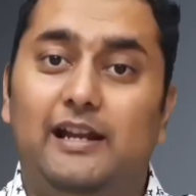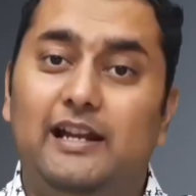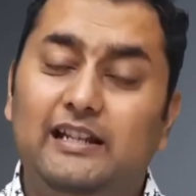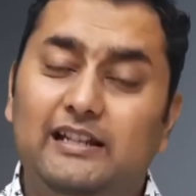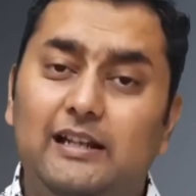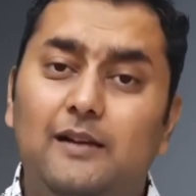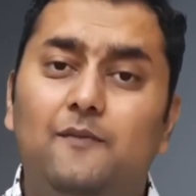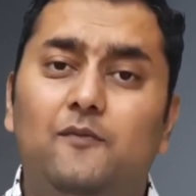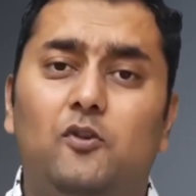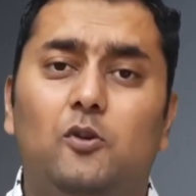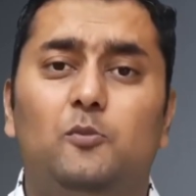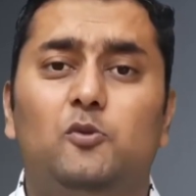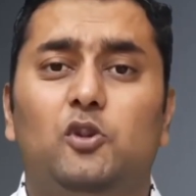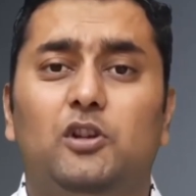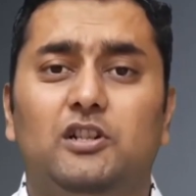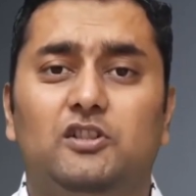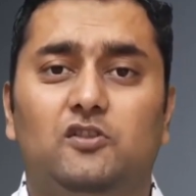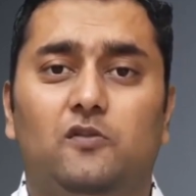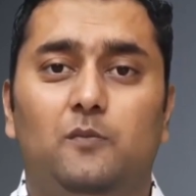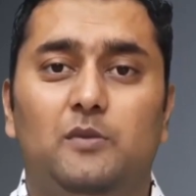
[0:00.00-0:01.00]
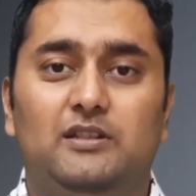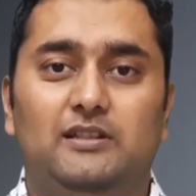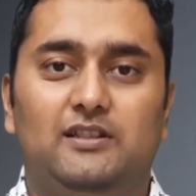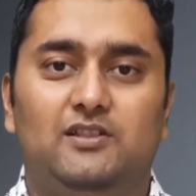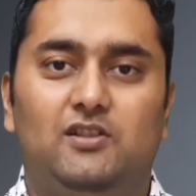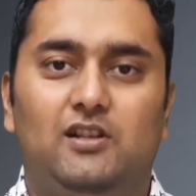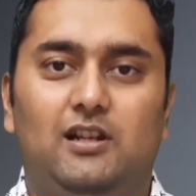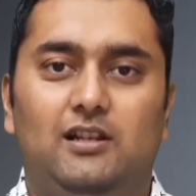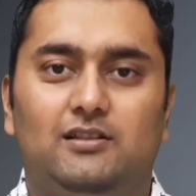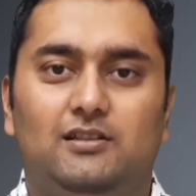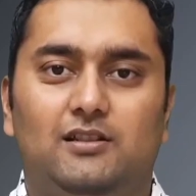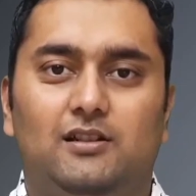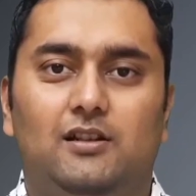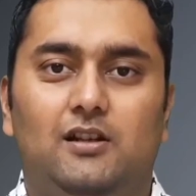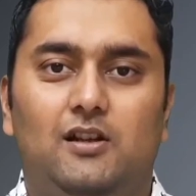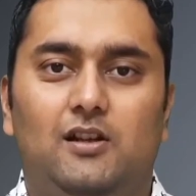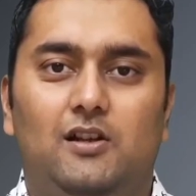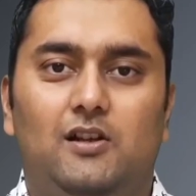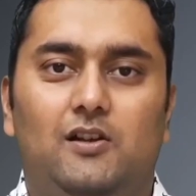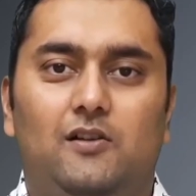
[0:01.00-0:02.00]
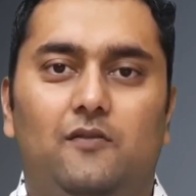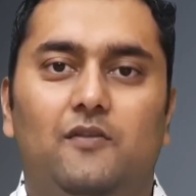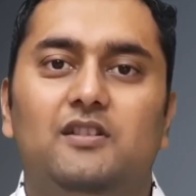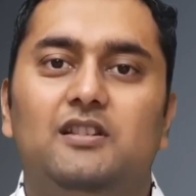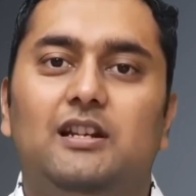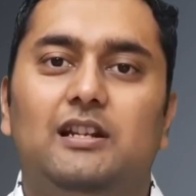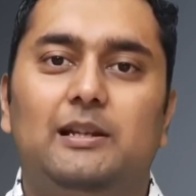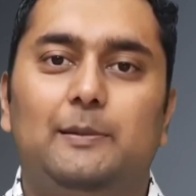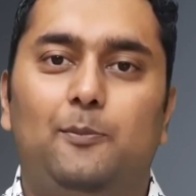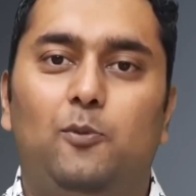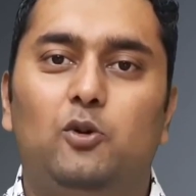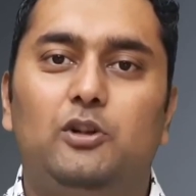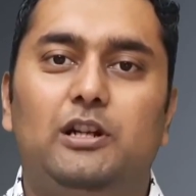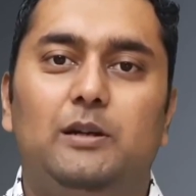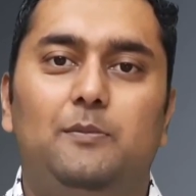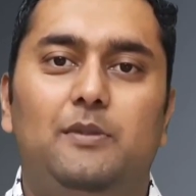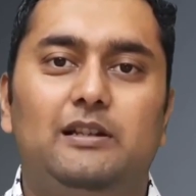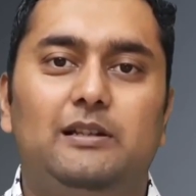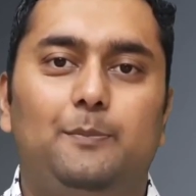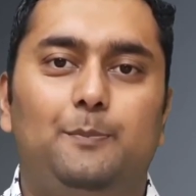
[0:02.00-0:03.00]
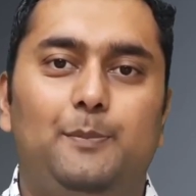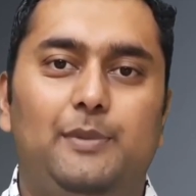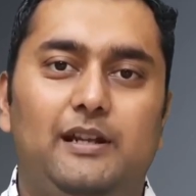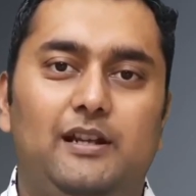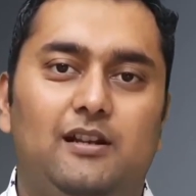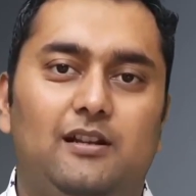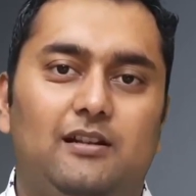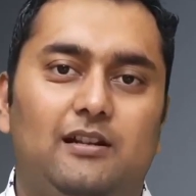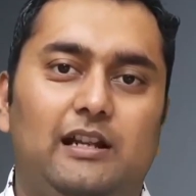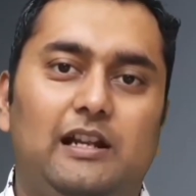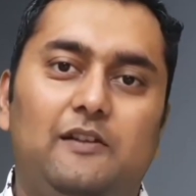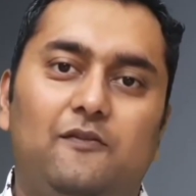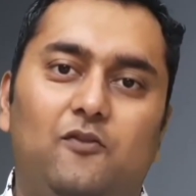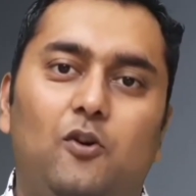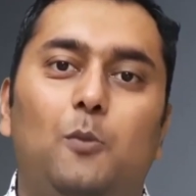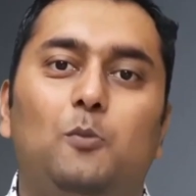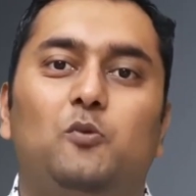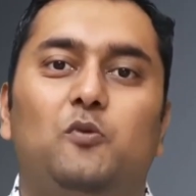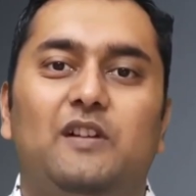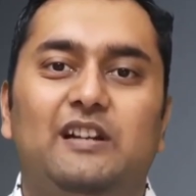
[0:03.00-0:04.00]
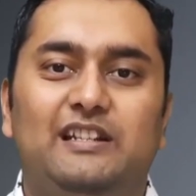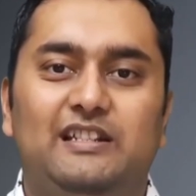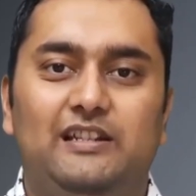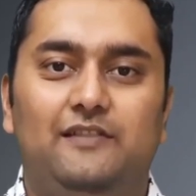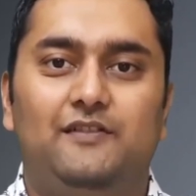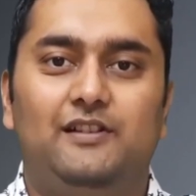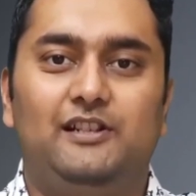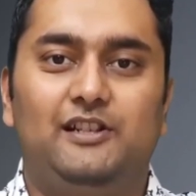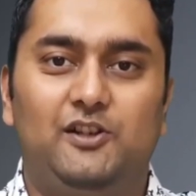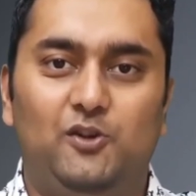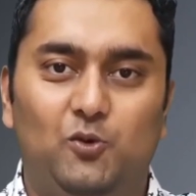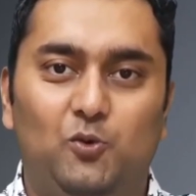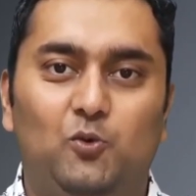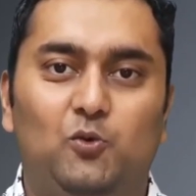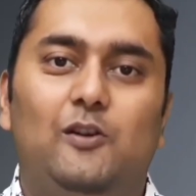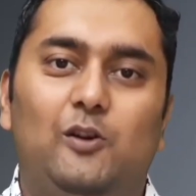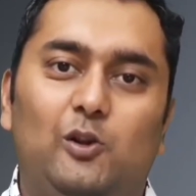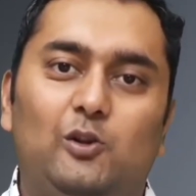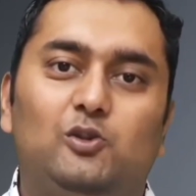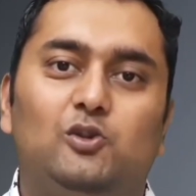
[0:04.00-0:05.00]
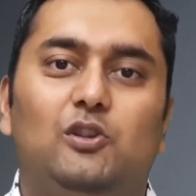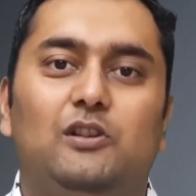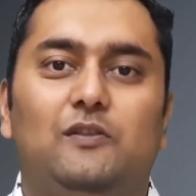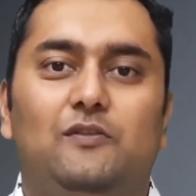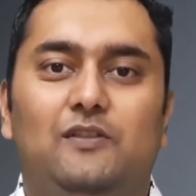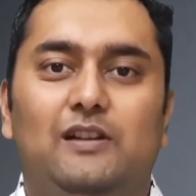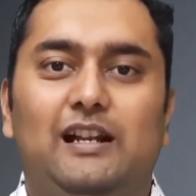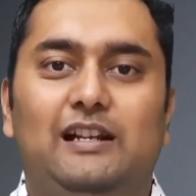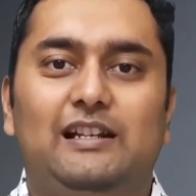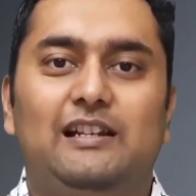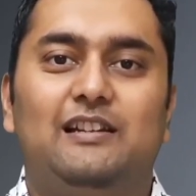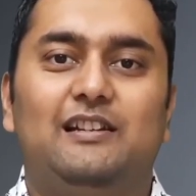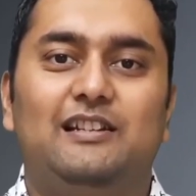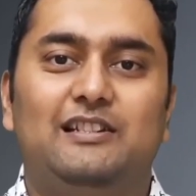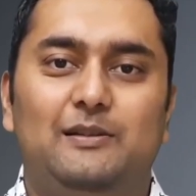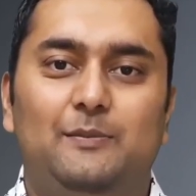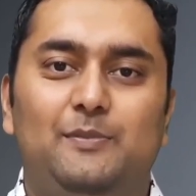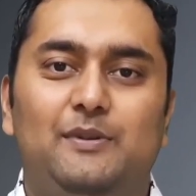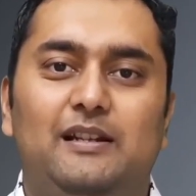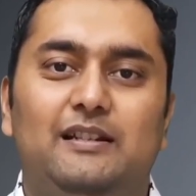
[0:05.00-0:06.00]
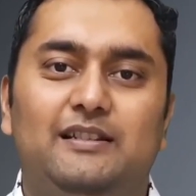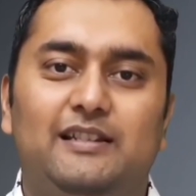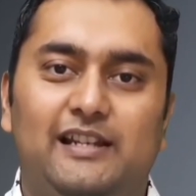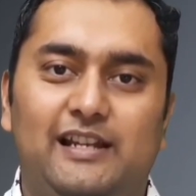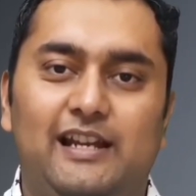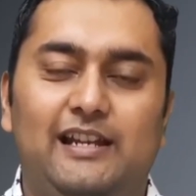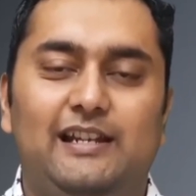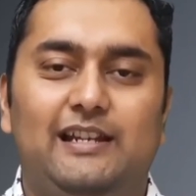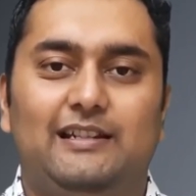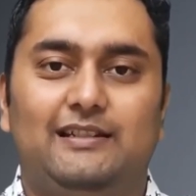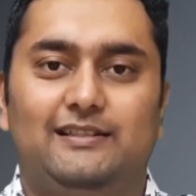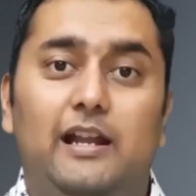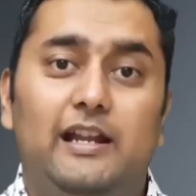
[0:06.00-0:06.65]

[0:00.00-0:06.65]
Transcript: Income from units of business trust which are reported by the payer in Form 27Q will also reflect in recipient's AIS.